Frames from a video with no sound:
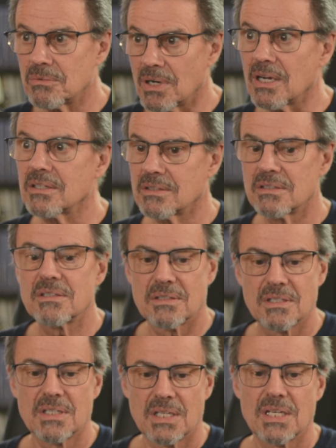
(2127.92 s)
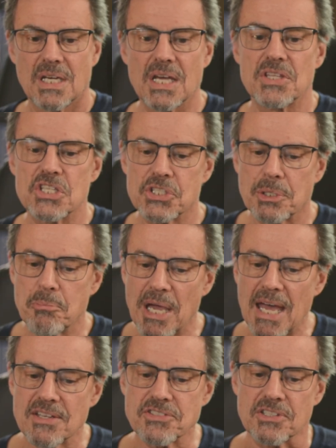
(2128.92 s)
Right. And this
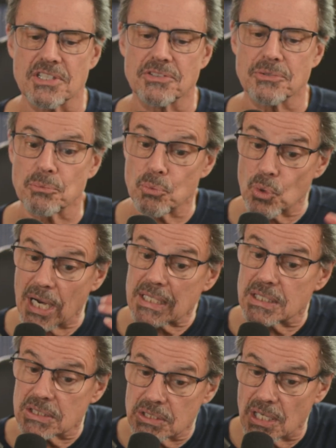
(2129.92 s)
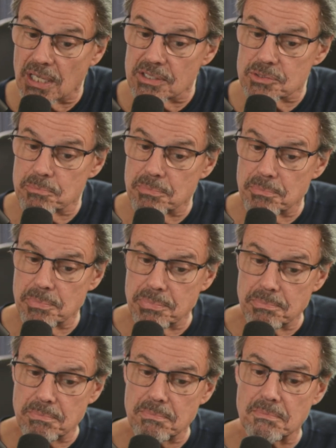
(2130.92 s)
capacity to recognize
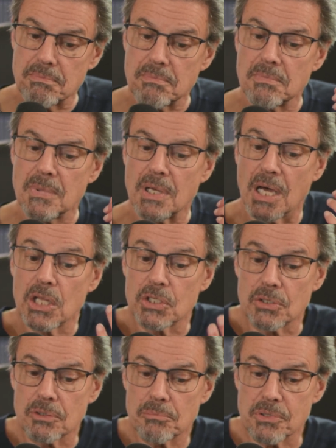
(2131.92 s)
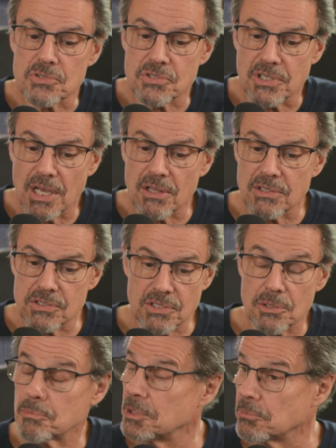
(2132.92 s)
other
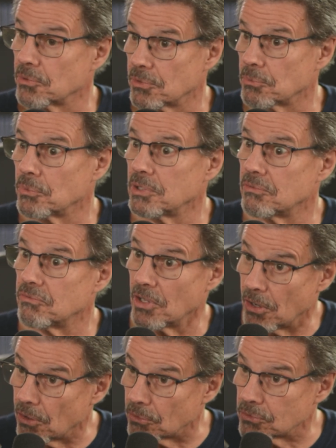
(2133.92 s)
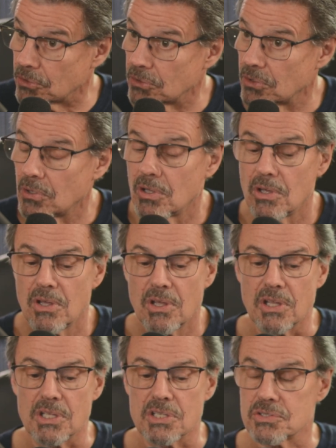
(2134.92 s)
personalities, other people that we've known,
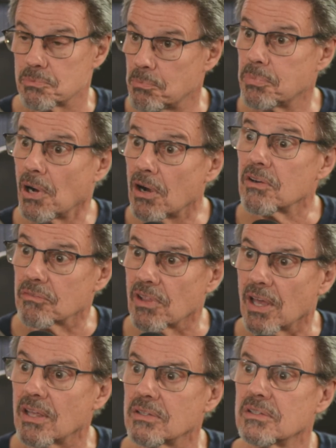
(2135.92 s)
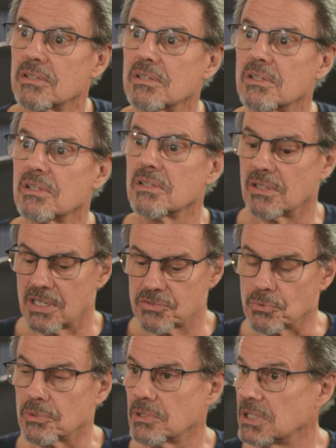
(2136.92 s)
is part of that.
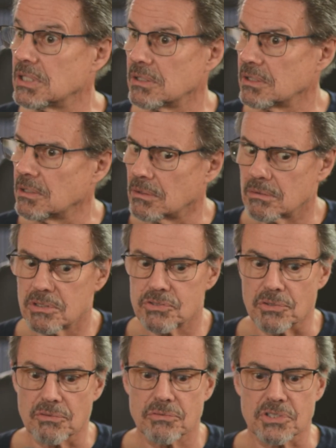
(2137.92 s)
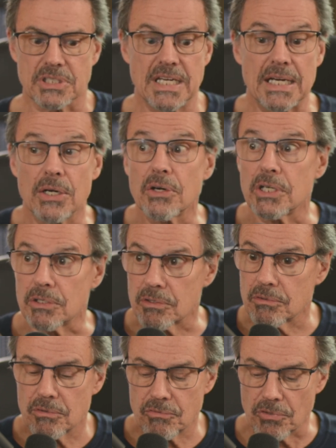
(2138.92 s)
That's what, sort of the
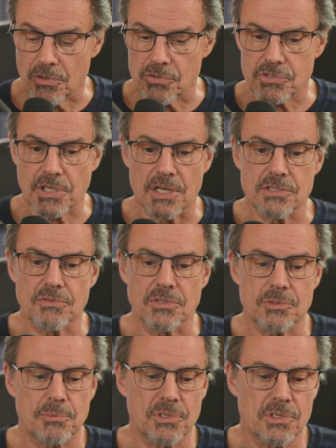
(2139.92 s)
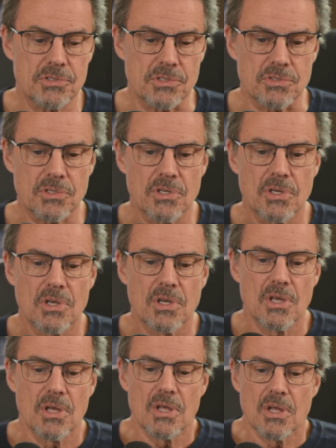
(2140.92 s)
carrier for those kinds of experiences.
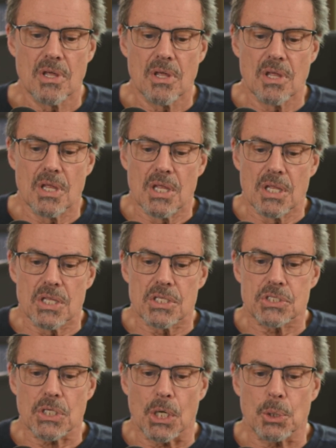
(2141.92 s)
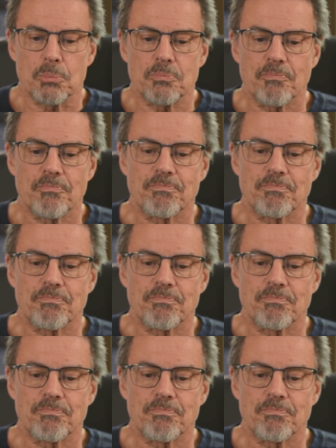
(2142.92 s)
So